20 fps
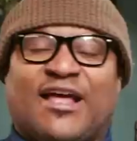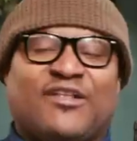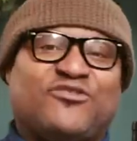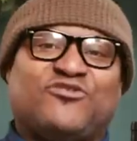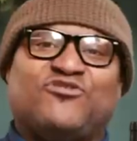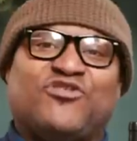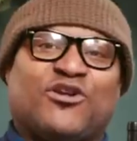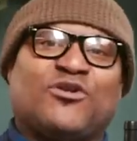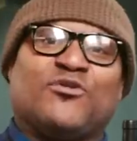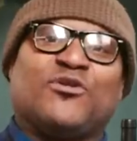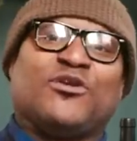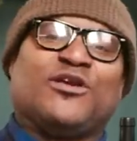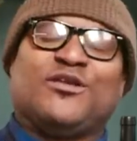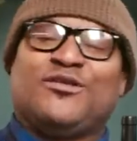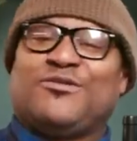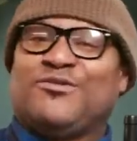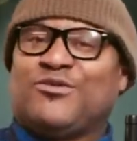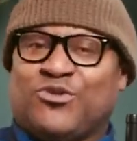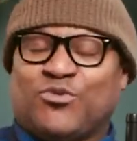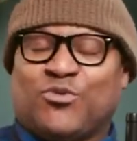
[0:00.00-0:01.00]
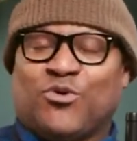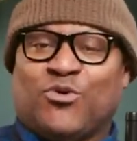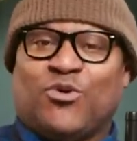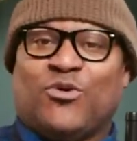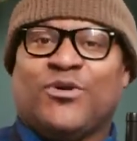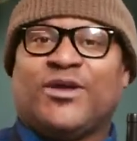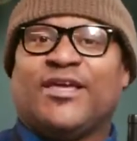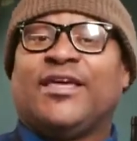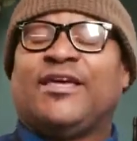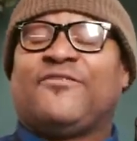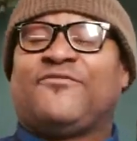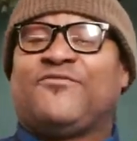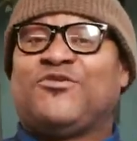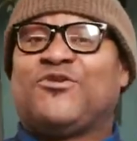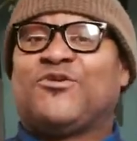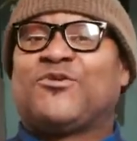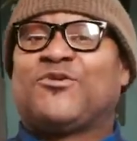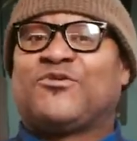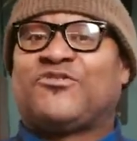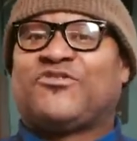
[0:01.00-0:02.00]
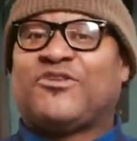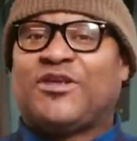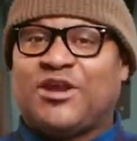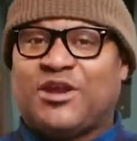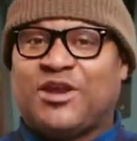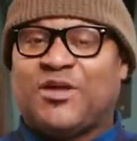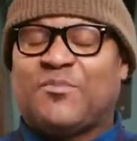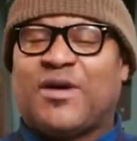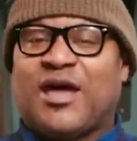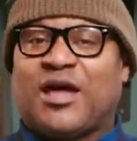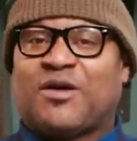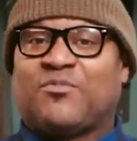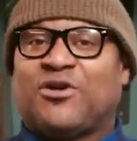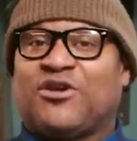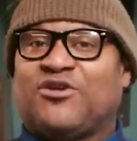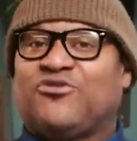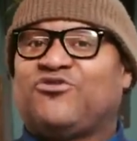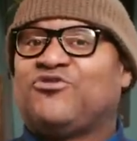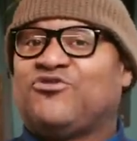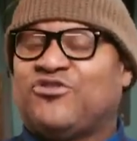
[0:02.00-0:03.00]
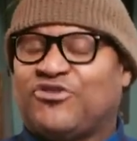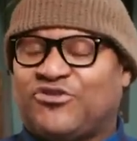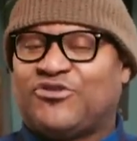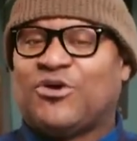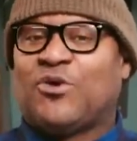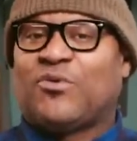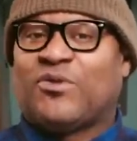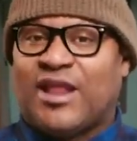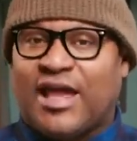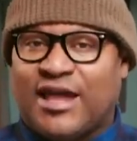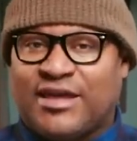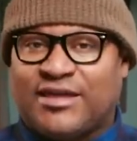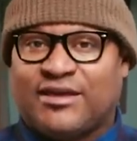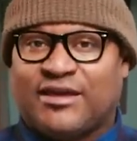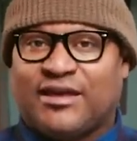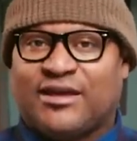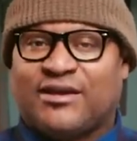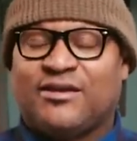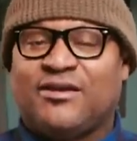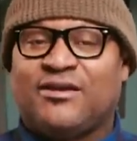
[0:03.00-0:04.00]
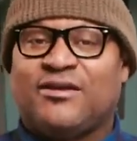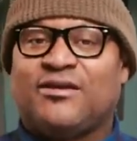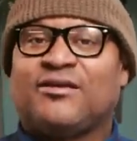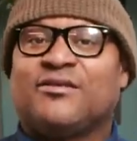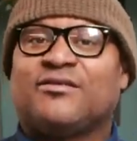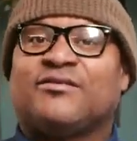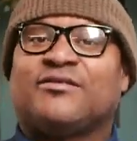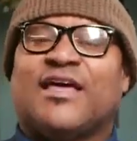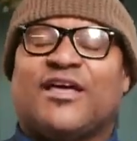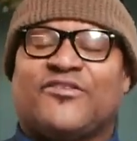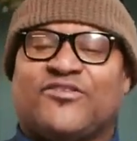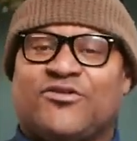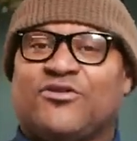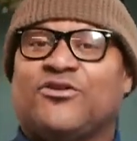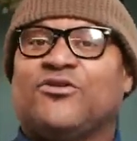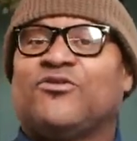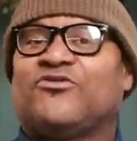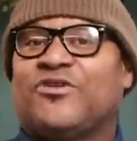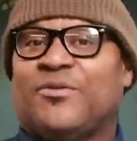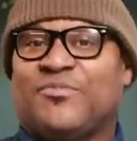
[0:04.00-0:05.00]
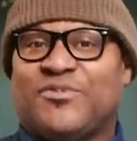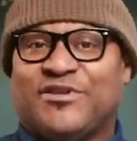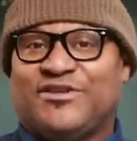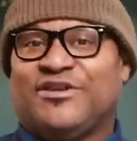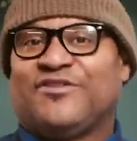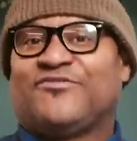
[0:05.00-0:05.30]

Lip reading: That's generally the rule. If you're sending it back because you just don't like it, that's a little something